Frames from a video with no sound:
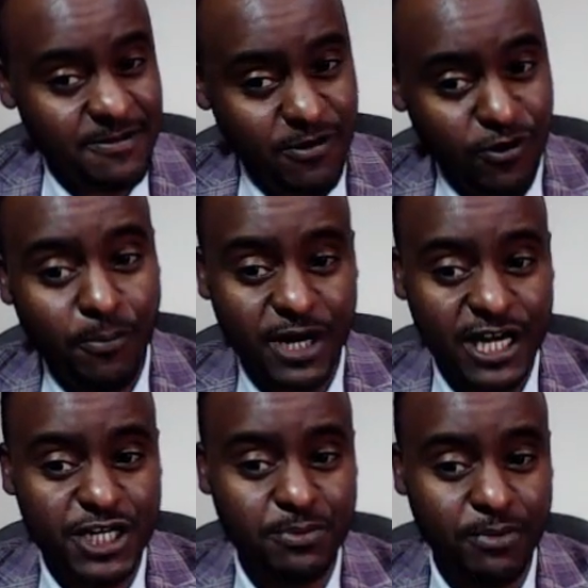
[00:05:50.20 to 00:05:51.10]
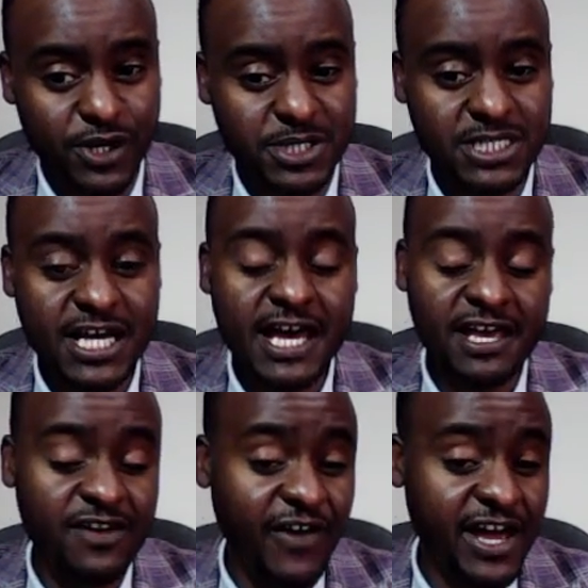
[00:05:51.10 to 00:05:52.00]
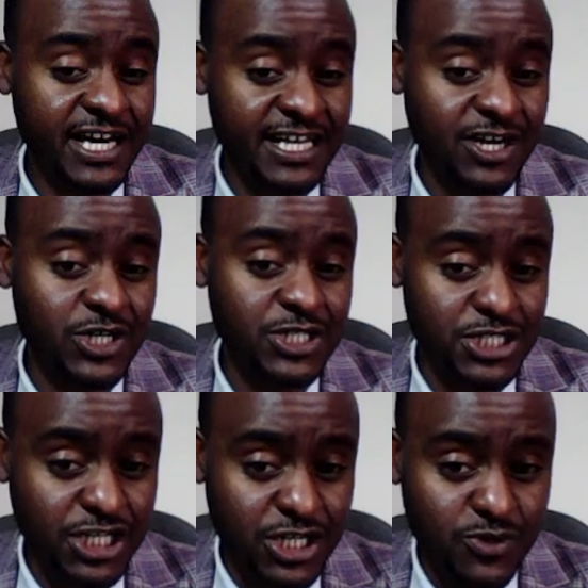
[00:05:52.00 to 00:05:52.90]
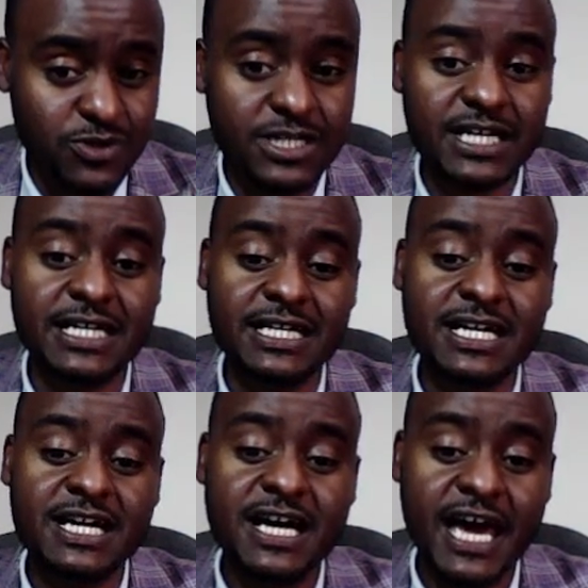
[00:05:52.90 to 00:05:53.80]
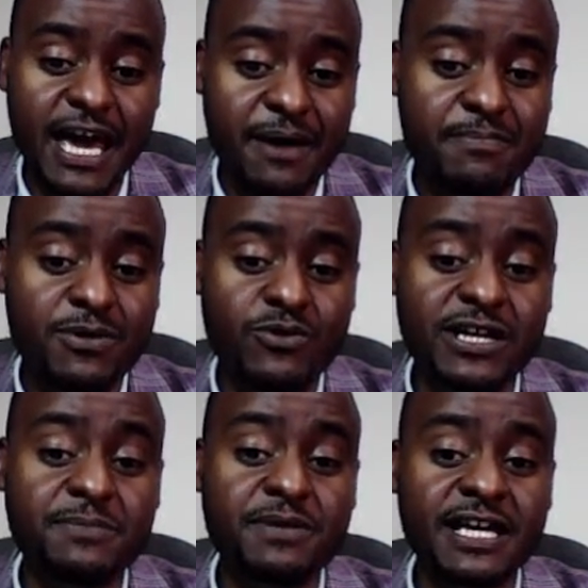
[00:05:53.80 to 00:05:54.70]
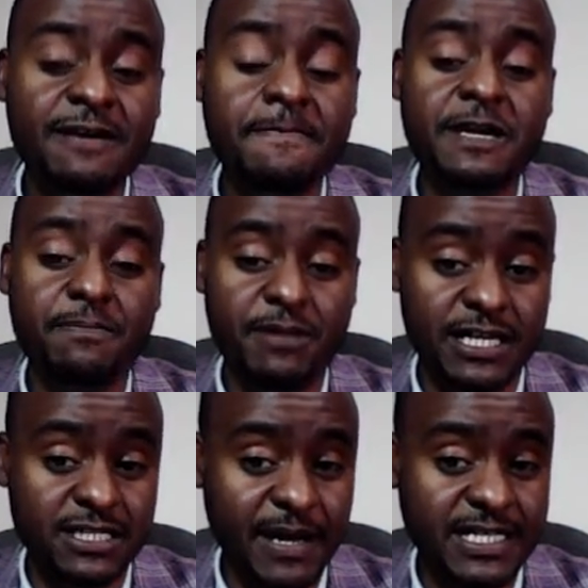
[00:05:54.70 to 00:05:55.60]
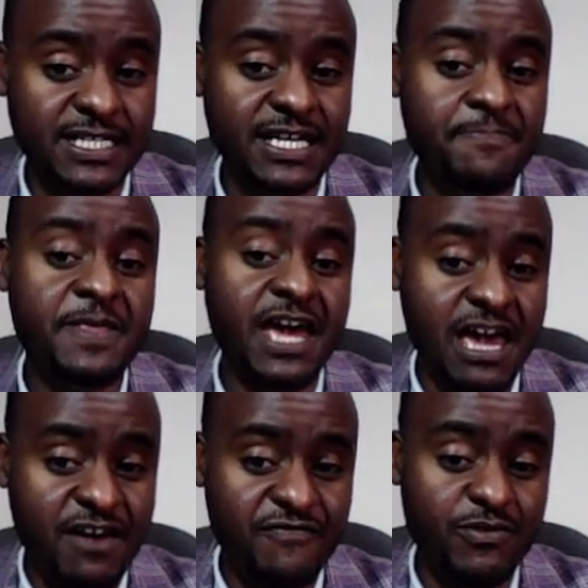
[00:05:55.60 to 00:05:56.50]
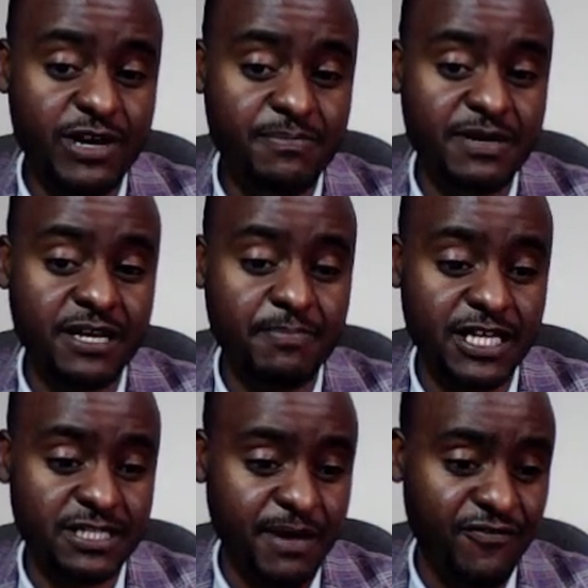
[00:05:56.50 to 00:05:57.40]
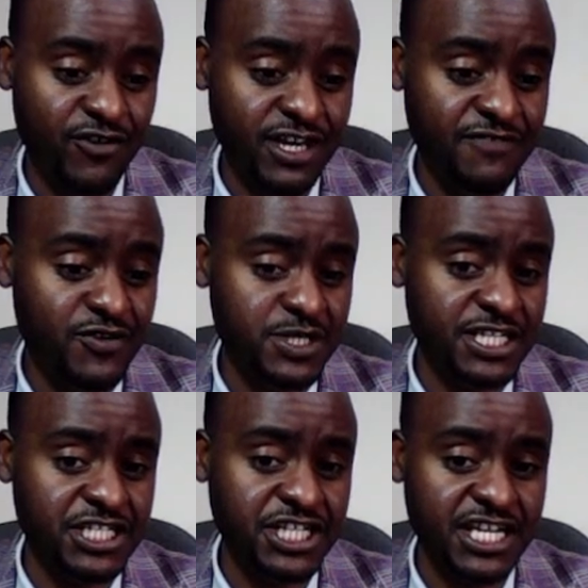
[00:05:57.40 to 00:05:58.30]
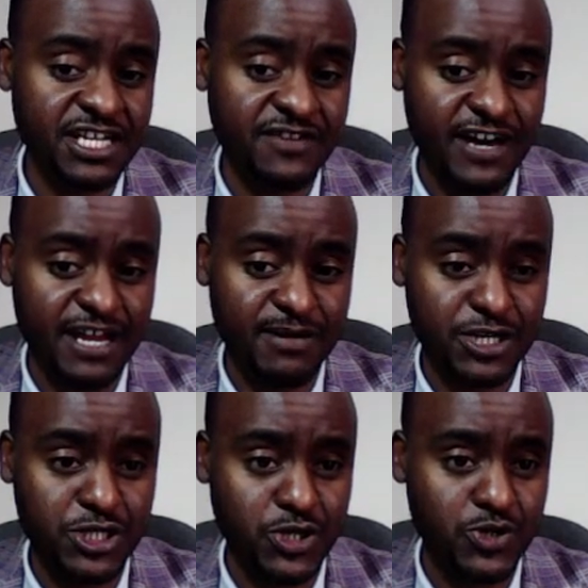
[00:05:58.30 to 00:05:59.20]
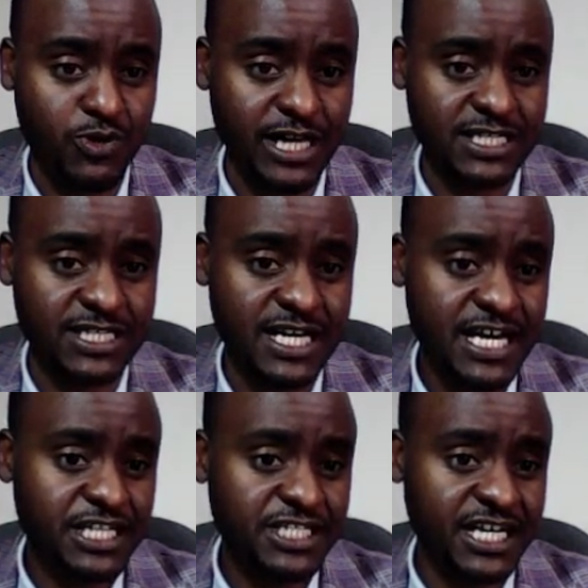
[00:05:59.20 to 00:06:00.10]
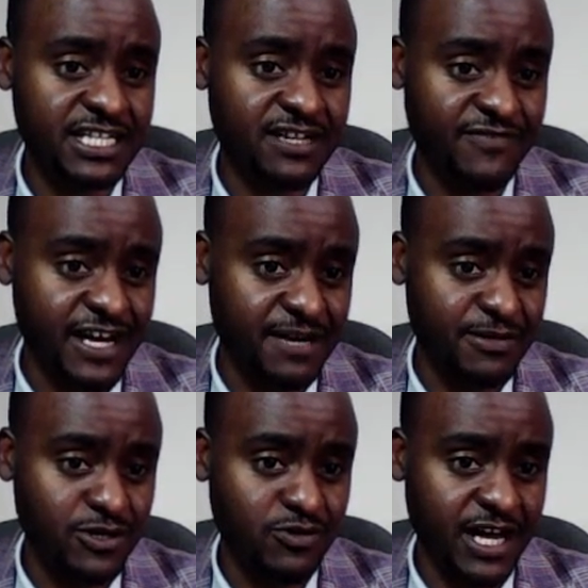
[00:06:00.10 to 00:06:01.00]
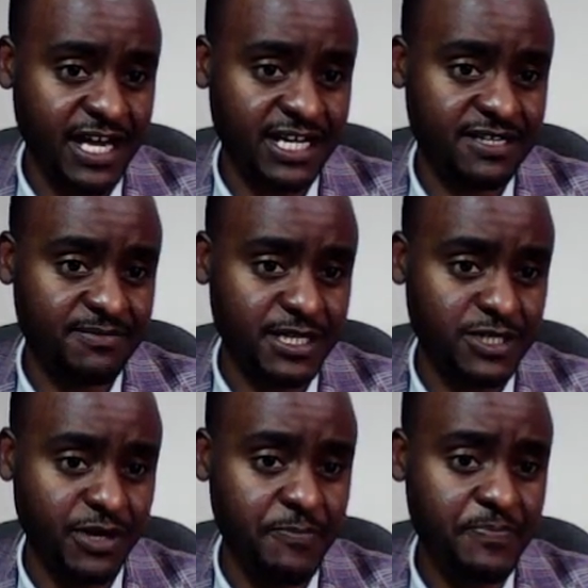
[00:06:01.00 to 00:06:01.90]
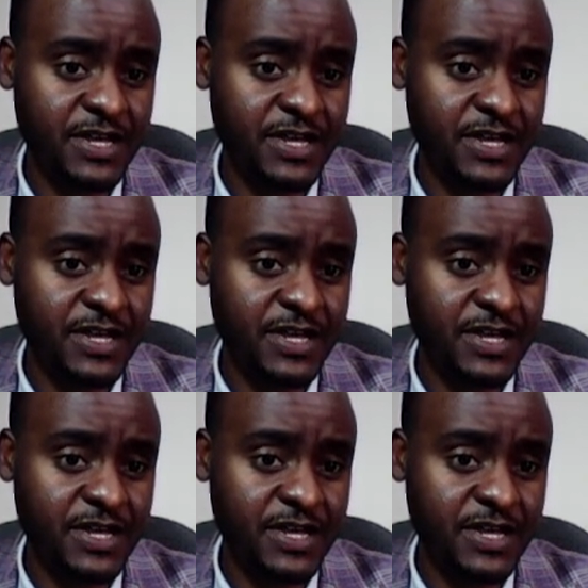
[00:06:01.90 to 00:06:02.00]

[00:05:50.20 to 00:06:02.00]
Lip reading: operation box. If I click continue, m will be replaced by 3, f will be replaced by 4. If you see gender variable, let's show you what gender variable look like. By the way,